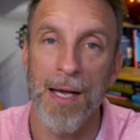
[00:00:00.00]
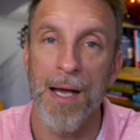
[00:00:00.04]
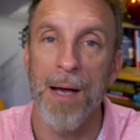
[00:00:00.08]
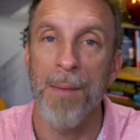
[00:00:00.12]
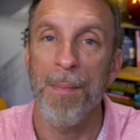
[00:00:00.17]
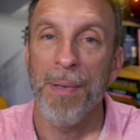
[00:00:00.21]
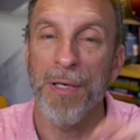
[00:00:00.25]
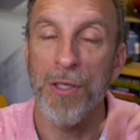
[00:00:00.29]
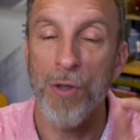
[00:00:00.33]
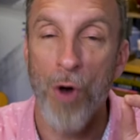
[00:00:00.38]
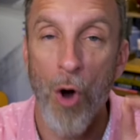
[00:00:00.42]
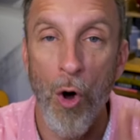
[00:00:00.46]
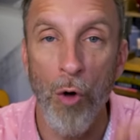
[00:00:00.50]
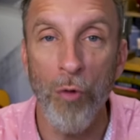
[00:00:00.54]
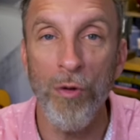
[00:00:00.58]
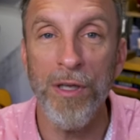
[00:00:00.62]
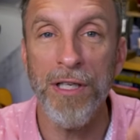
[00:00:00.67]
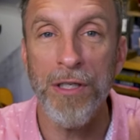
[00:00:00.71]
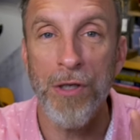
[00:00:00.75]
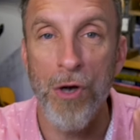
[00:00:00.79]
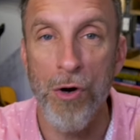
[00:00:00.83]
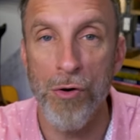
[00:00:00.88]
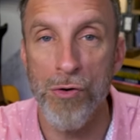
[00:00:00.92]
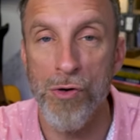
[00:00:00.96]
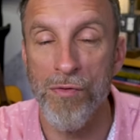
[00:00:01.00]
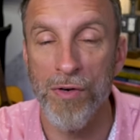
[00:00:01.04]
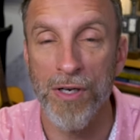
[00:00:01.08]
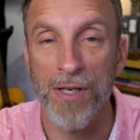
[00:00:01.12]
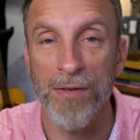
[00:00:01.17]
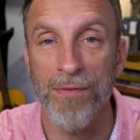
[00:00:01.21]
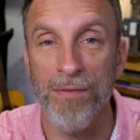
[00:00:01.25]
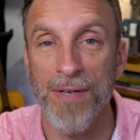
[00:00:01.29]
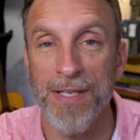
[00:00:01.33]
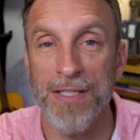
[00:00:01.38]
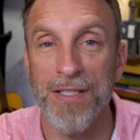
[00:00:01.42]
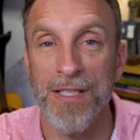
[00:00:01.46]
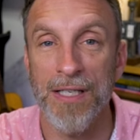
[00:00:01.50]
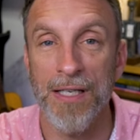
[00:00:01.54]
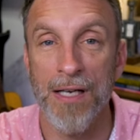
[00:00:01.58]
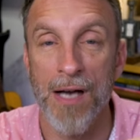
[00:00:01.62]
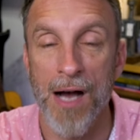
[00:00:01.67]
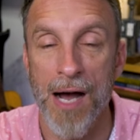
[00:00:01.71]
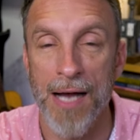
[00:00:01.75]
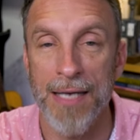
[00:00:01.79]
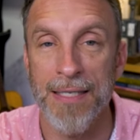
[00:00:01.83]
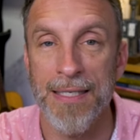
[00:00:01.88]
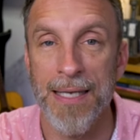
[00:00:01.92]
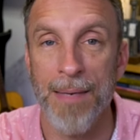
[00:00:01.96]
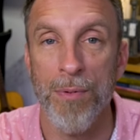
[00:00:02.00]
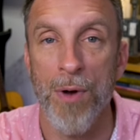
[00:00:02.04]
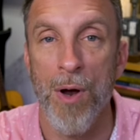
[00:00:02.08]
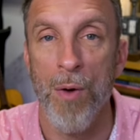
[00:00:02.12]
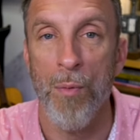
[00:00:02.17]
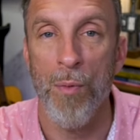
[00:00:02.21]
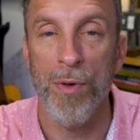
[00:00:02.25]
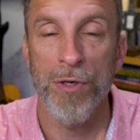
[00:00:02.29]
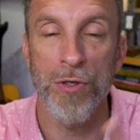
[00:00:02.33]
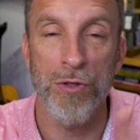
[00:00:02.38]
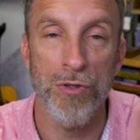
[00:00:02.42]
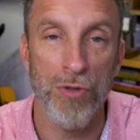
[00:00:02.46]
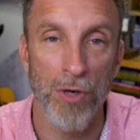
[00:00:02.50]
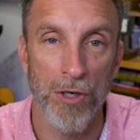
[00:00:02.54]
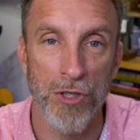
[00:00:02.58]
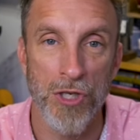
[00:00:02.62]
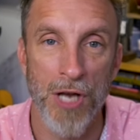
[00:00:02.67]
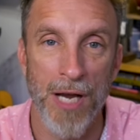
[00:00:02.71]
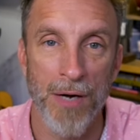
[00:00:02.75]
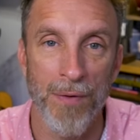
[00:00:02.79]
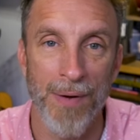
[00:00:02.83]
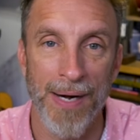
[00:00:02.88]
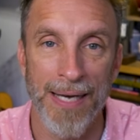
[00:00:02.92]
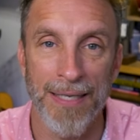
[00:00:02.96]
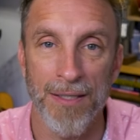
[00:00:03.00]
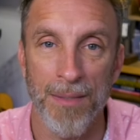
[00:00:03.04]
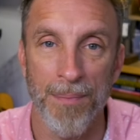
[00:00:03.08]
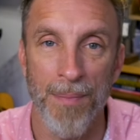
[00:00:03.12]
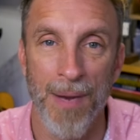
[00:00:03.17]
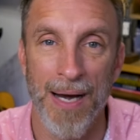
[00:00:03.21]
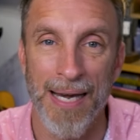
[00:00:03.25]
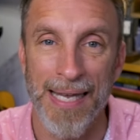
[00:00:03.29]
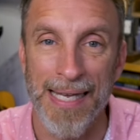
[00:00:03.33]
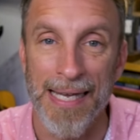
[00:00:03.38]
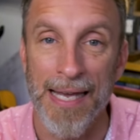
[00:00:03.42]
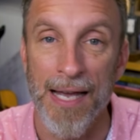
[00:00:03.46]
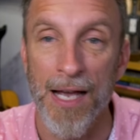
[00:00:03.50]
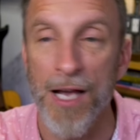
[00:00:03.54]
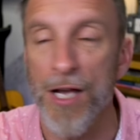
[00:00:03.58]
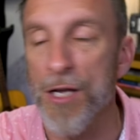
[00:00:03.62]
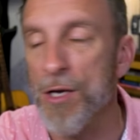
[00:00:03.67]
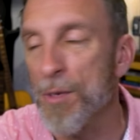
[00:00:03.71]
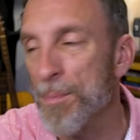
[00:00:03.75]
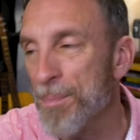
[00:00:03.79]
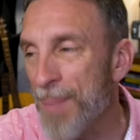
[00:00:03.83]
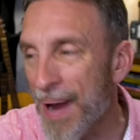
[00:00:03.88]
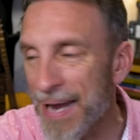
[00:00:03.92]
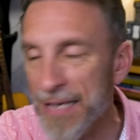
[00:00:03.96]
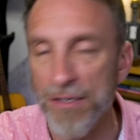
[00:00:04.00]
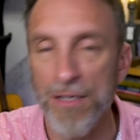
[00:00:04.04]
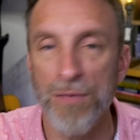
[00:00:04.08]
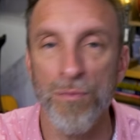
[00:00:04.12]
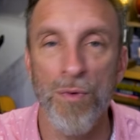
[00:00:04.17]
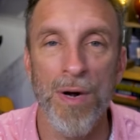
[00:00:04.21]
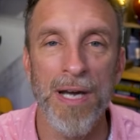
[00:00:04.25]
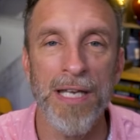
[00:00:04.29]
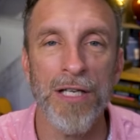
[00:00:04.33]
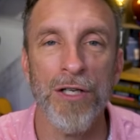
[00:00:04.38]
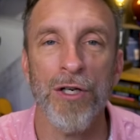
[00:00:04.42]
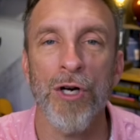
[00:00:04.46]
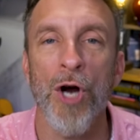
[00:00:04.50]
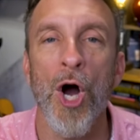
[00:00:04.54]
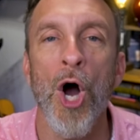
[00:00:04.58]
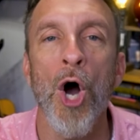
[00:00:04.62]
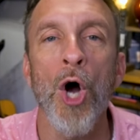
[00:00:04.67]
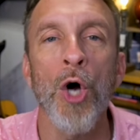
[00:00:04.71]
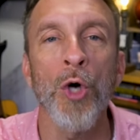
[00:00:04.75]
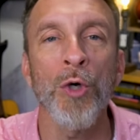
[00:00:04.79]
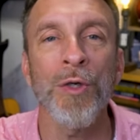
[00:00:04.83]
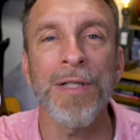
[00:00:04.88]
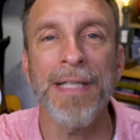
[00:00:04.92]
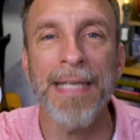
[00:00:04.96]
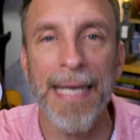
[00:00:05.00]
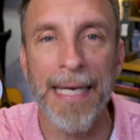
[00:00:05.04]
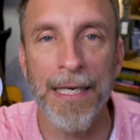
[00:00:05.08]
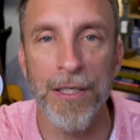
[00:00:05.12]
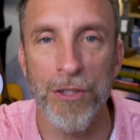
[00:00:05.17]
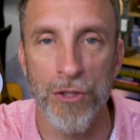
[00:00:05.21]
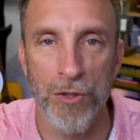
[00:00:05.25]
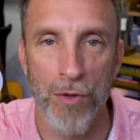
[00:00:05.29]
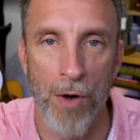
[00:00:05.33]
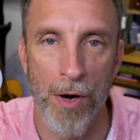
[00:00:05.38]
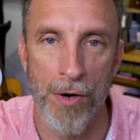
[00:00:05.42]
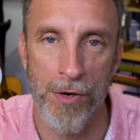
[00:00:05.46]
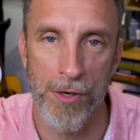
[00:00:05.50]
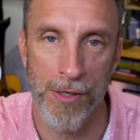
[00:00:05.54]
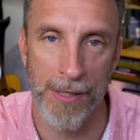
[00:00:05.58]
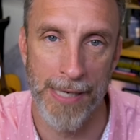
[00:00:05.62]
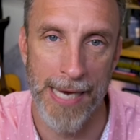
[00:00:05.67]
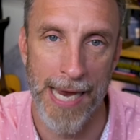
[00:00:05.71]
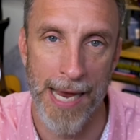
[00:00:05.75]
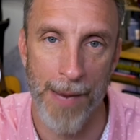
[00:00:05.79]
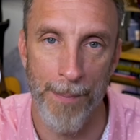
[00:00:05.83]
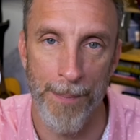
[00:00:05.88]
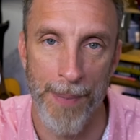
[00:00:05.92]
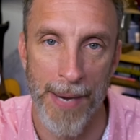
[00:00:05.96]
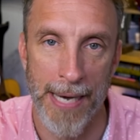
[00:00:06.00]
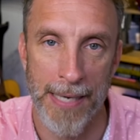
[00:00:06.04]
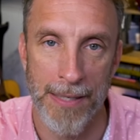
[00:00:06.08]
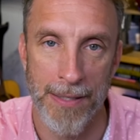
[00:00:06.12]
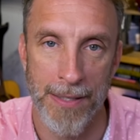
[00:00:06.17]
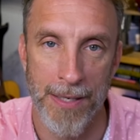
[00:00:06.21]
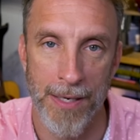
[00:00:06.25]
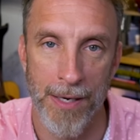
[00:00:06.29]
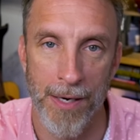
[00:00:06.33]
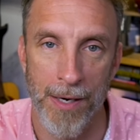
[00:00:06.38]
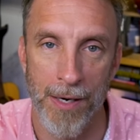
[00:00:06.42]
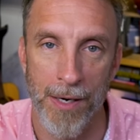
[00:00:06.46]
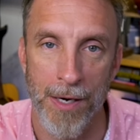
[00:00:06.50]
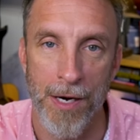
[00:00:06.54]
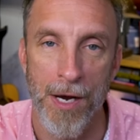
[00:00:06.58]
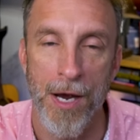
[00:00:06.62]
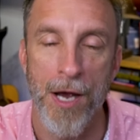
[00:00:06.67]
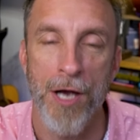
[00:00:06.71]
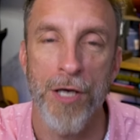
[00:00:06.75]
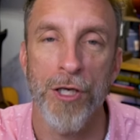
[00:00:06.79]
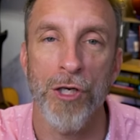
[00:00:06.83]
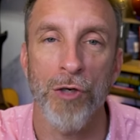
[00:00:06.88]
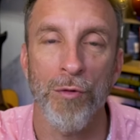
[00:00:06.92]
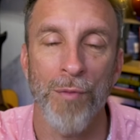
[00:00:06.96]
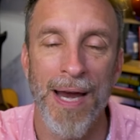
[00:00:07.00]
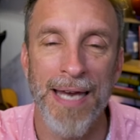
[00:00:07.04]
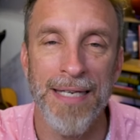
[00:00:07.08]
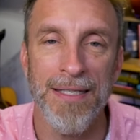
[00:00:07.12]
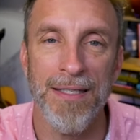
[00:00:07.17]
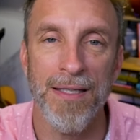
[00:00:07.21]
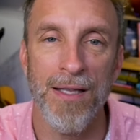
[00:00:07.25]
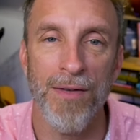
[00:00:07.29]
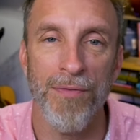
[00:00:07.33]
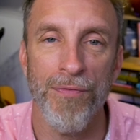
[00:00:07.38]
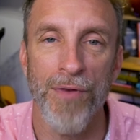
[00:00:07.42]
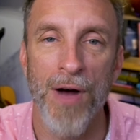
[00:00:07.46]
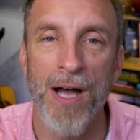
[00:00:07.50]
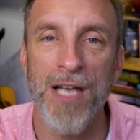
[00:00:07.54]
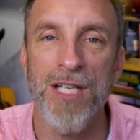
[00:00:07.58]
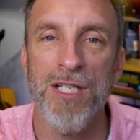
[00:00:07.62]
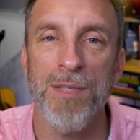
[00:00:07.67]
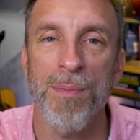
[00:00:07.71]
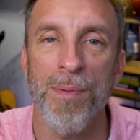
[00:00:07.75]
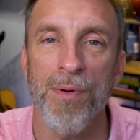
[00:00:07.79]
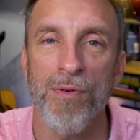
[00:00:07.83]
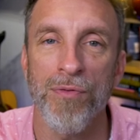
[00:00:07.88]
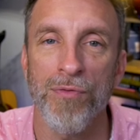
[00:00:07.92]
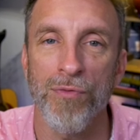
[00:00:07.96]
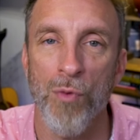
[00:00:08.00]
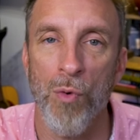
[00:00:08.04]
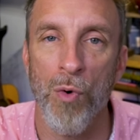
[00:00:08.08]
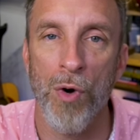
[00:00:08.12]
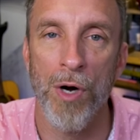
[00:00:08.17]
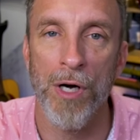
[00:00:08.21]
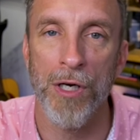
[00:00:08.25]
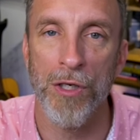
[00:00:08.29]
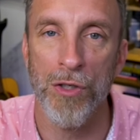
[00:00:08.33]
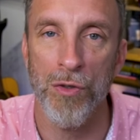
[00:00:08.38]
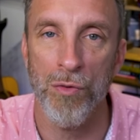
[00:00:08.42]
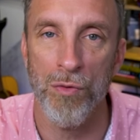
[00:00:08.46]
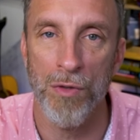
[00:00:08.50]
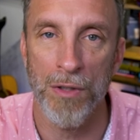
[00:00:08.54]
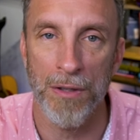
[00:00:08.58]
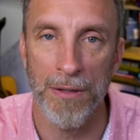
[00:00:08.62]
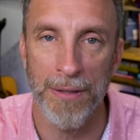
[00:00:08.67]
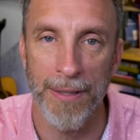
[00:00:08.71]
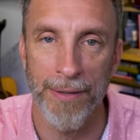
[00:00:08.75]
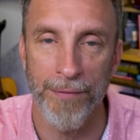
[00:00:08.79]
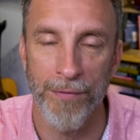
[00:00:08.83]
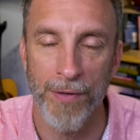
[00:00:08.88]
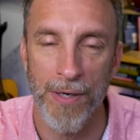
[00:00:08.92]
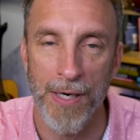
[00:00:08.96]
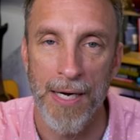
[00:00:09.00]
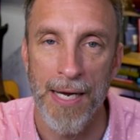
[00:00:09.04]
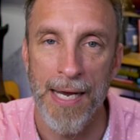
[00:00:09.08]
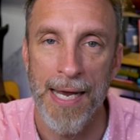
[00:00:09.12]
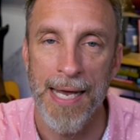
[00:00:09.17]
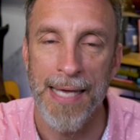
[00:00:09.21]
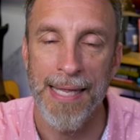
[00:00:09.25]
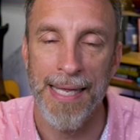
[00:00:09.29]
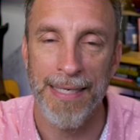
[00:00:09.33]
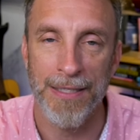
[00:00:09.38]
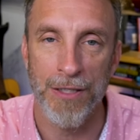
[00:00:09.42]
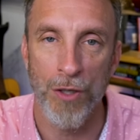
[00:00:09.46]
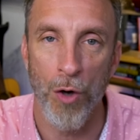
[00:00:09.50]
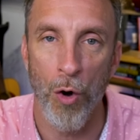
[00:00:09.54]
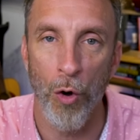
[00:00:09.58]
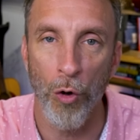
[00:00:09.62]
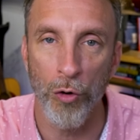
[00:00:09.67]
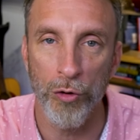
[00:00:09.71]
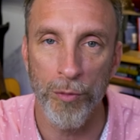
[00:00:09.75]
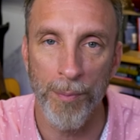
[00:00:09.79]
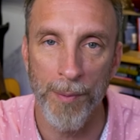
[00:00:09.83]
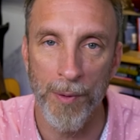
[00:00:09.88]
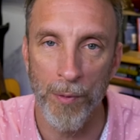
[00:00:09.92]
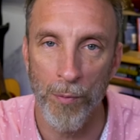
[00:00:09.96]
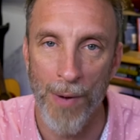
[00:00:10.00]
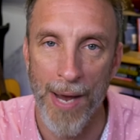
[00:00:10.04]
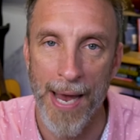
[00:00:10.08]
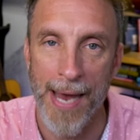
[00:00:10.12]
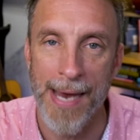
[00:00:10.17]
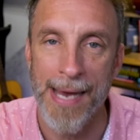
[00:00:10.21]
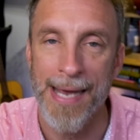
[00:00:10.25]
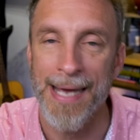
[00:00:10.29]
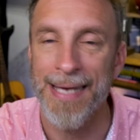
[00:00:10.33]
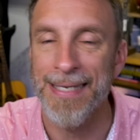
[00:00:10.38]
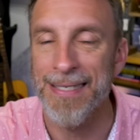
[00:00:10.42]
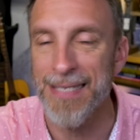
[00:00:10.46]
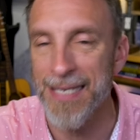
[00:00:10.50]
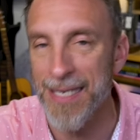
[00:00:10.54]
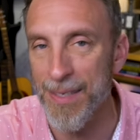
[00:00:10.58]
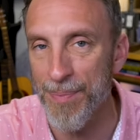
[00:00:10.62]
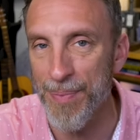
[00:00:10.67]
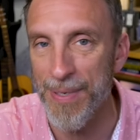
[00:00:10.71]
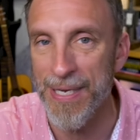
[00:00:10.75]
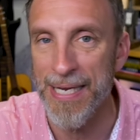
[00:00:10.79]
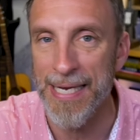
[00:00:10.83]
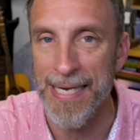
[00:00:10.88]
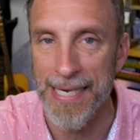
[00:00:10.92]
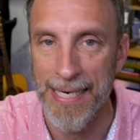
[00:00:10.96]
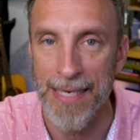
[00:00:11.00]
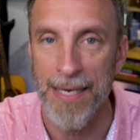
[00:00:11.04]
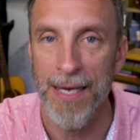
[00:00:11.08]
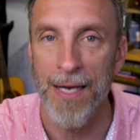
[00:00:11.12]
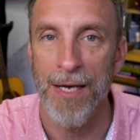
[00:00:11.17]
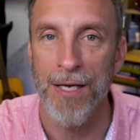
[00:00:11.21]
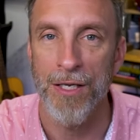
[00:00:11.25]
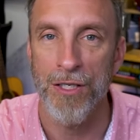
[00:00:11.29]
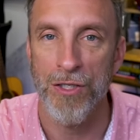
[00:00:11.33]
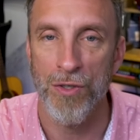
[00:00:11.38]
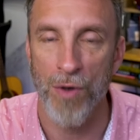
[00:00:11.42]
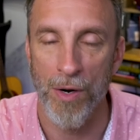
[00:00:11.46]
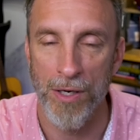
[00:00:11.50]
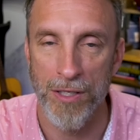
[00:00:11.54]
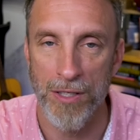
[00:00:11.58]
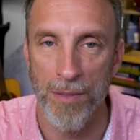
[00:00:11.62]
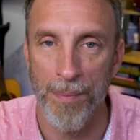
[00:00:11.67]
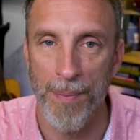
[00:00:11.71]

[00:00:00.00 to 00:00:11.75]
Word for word: But you only know you have a convincing concept when you start generating some money. You're basically running your own Kickstarter campaign here. You're raising the funds before you deliver. That's the ultimate way a TPE starts a